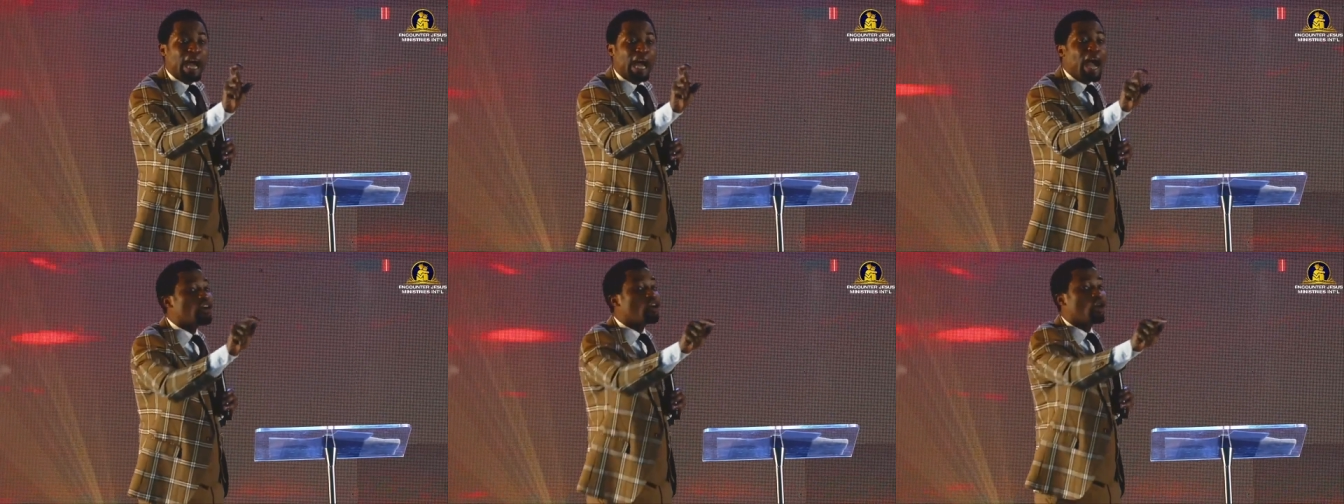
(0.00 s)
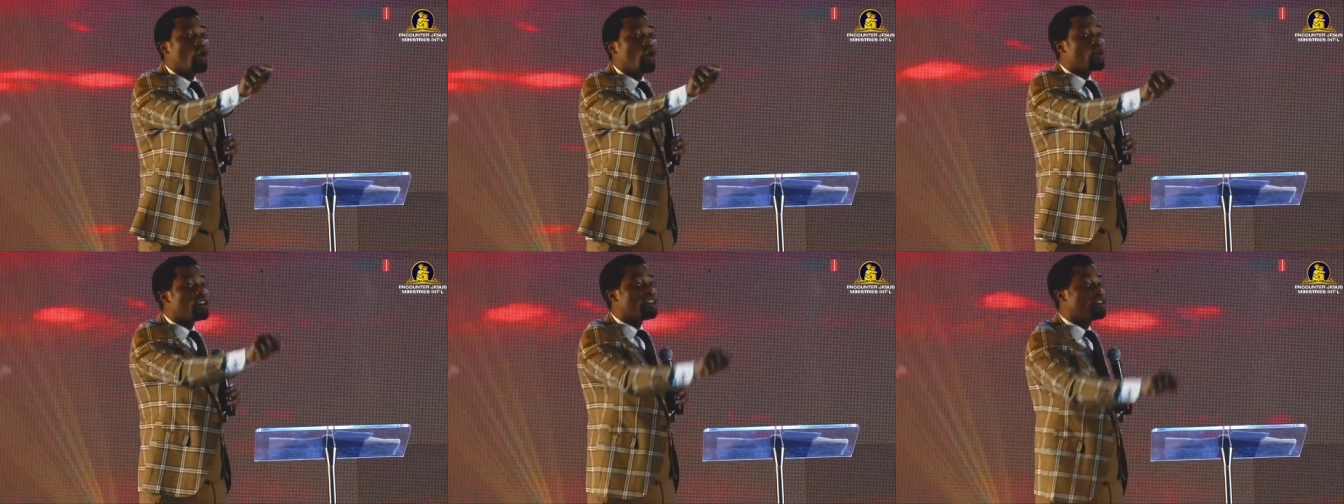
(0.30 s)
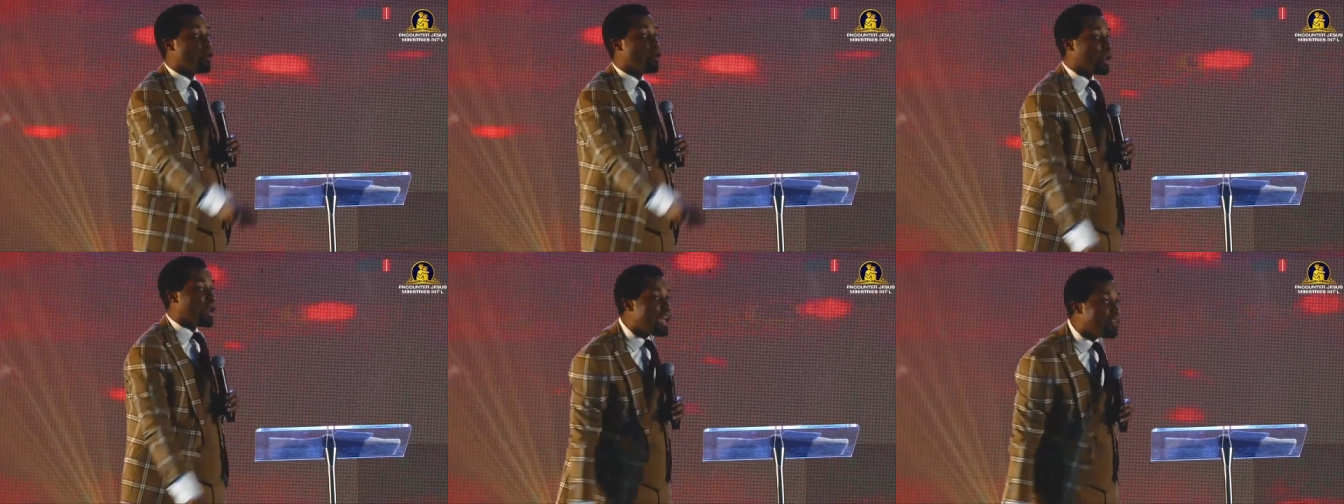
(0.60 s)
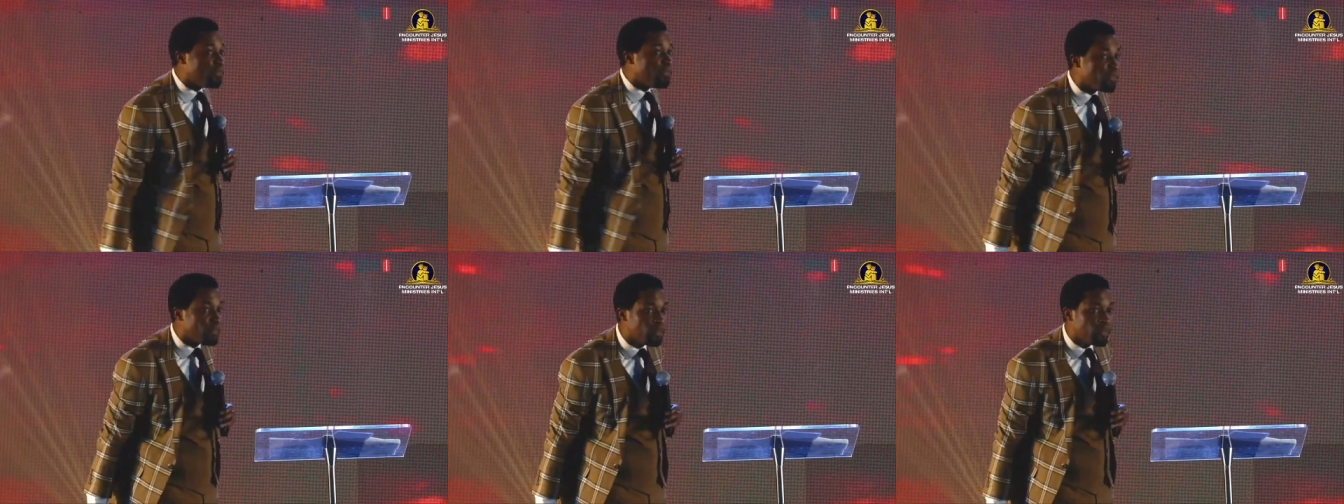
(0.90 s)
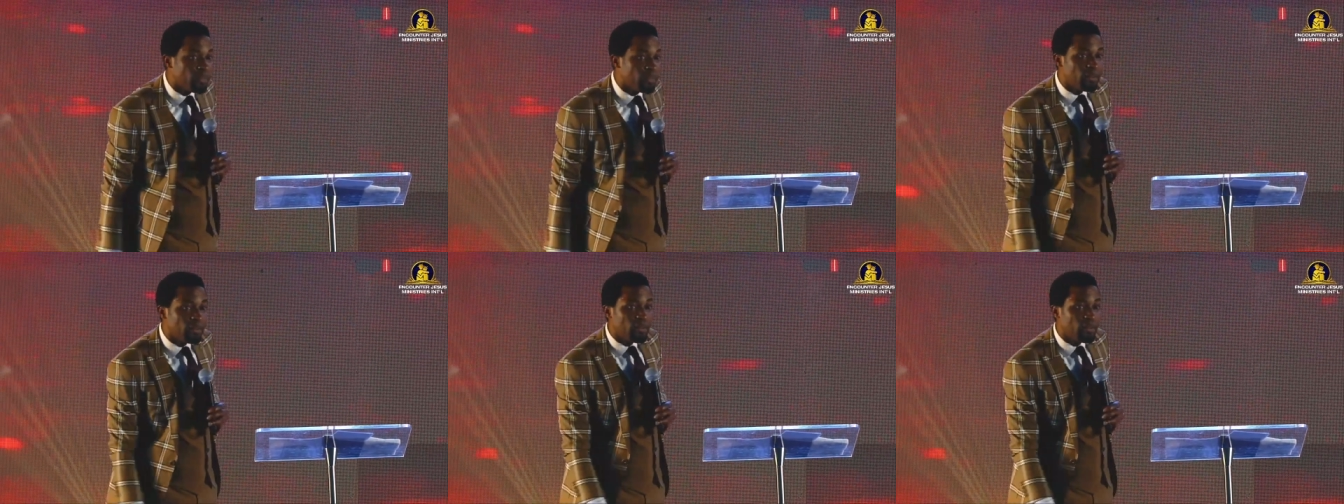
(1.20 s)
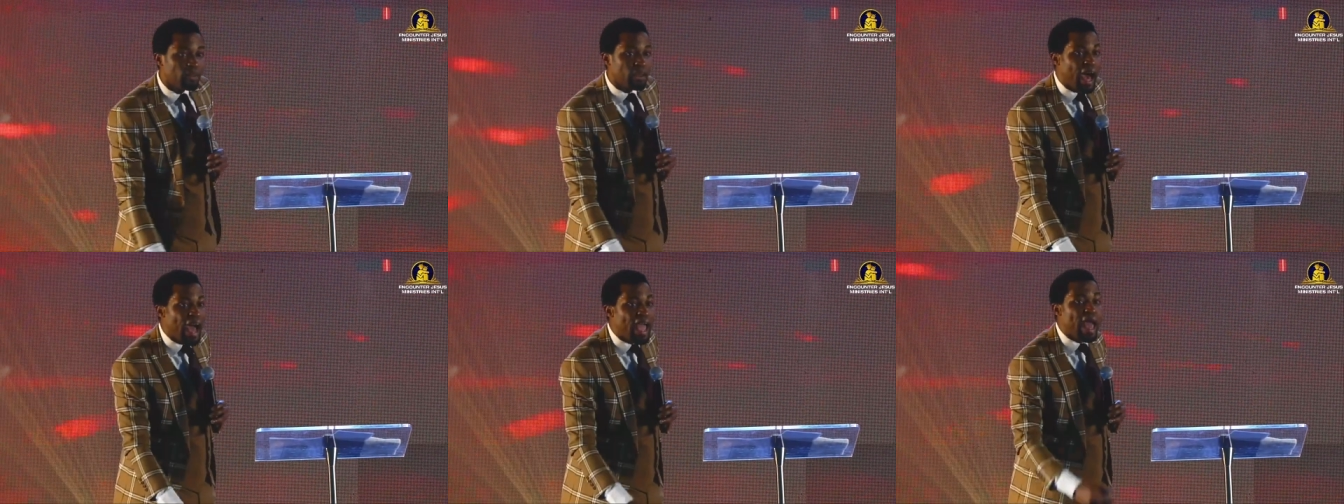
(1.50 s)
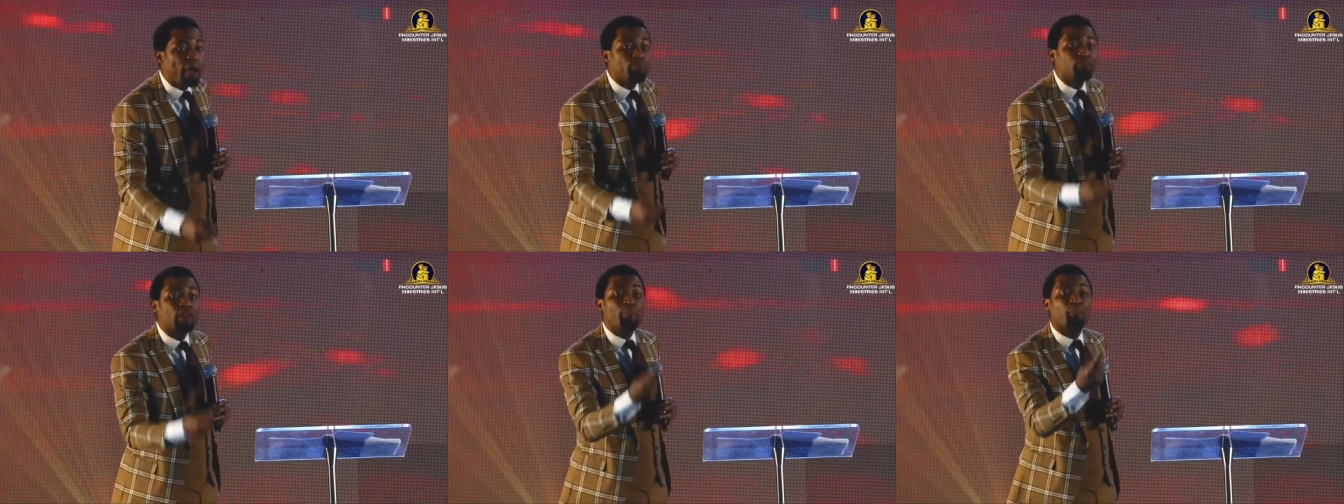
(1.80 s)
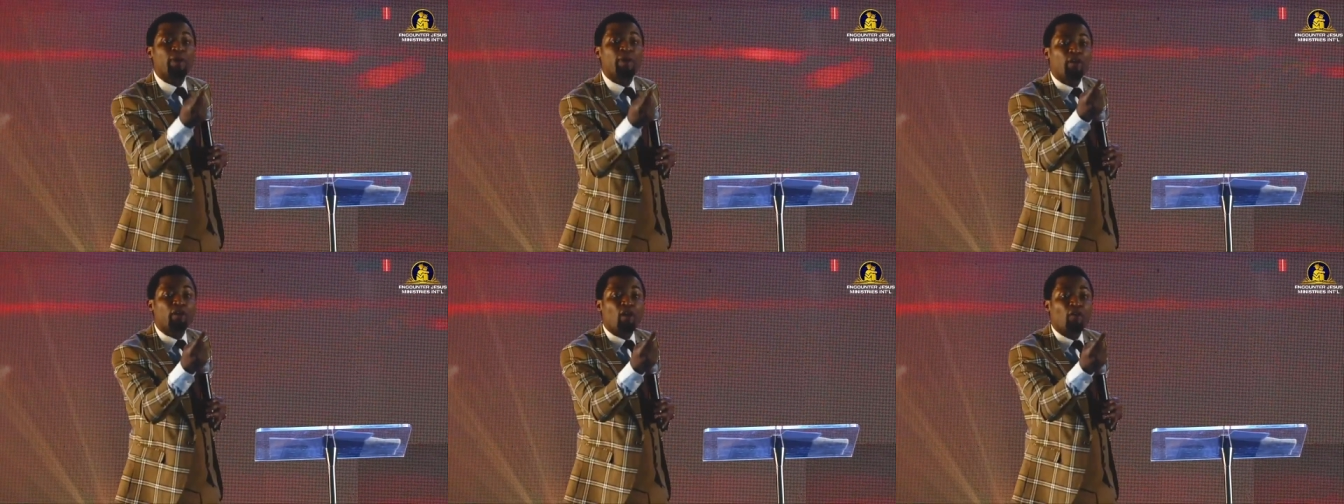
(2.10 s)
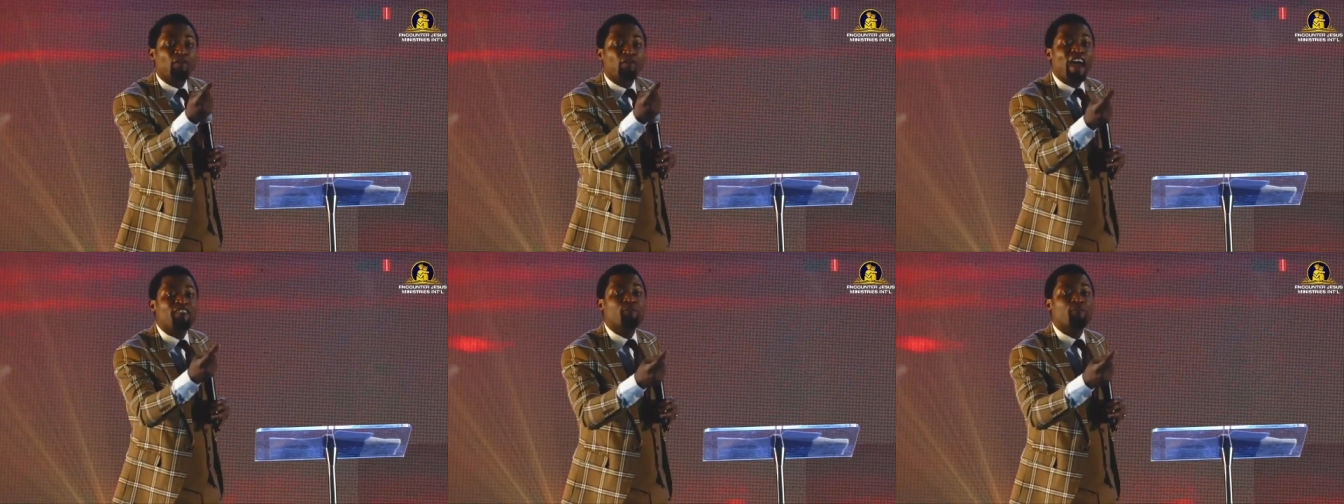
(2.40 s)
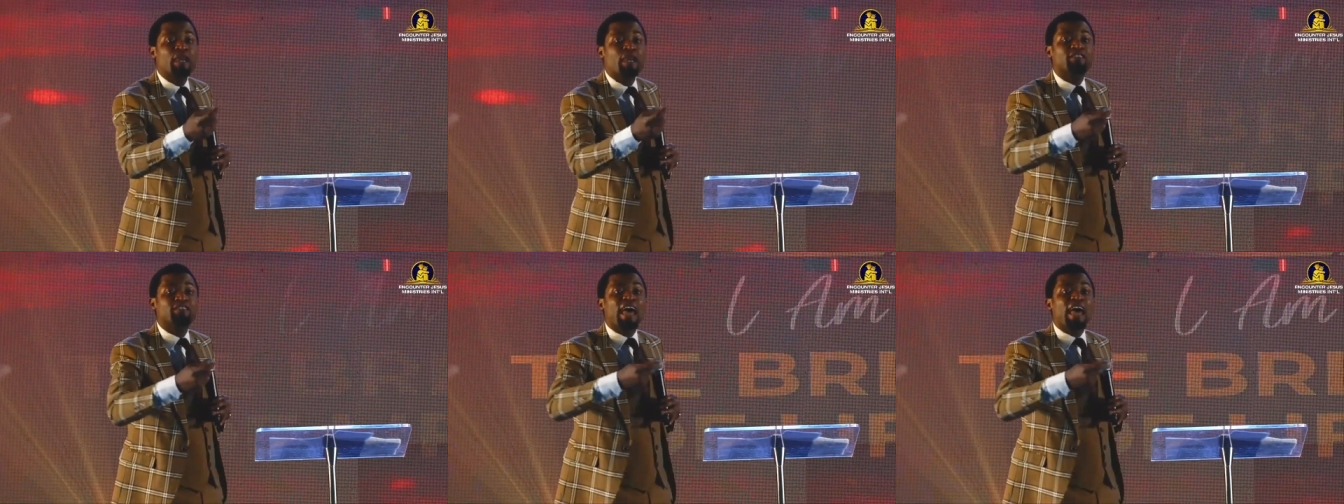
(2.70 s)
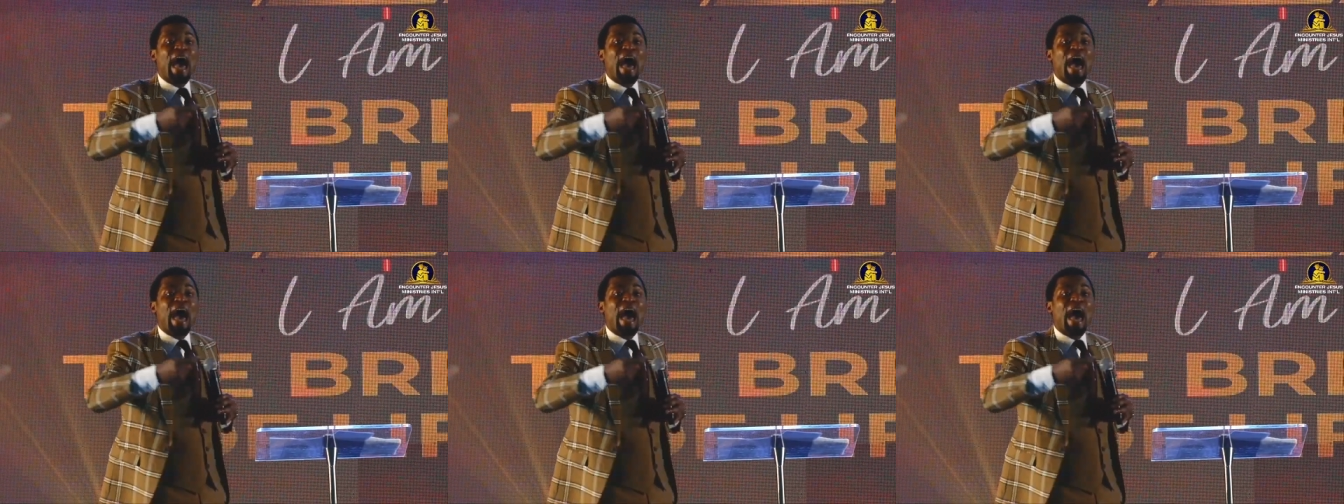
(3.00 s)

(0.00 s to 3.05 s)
and glory to your life. I am the bread of life means